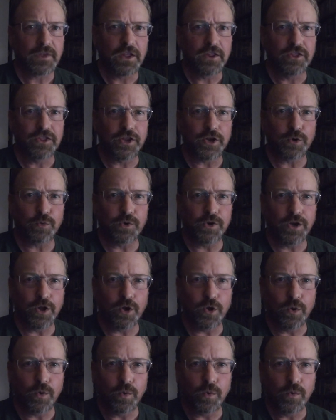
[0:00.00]
There were
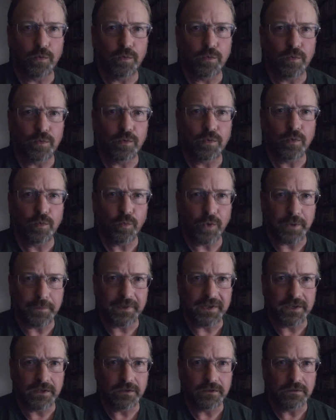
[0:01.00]
no
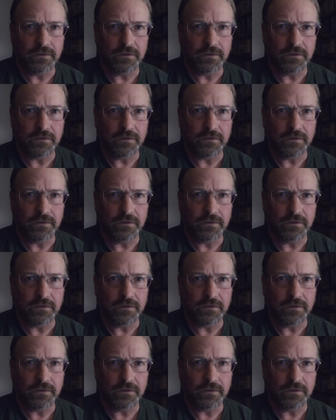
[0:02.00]
women.